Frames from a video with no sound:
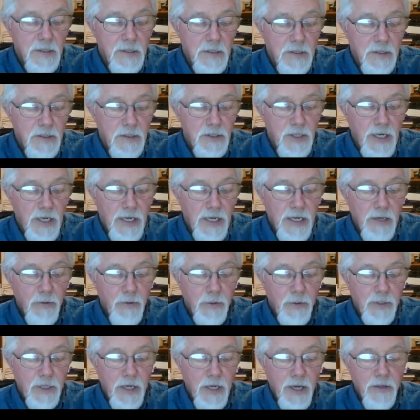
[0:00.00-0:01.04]
sitting with
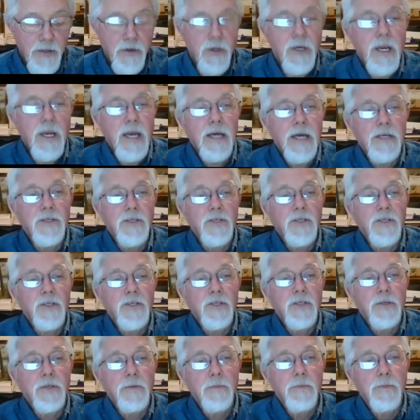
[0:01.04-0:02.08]
the other
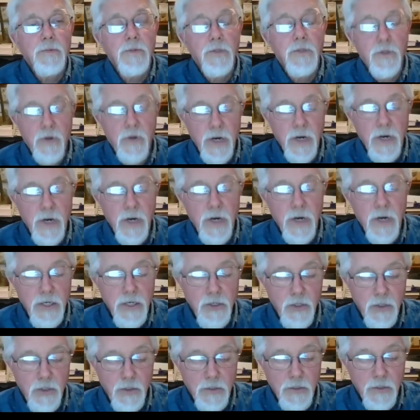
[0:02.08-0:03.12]
guests,
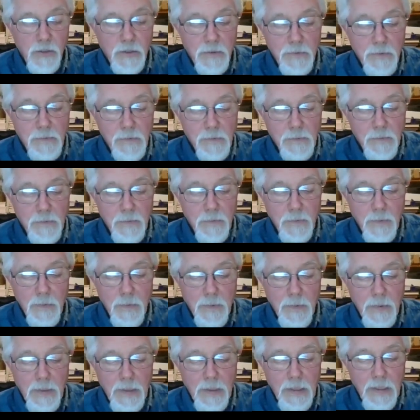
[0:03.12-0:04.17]
strangers.
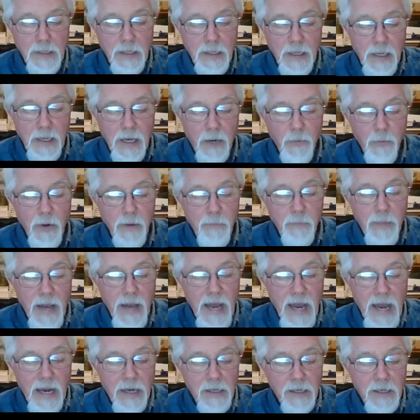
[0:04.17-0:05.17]
I went back.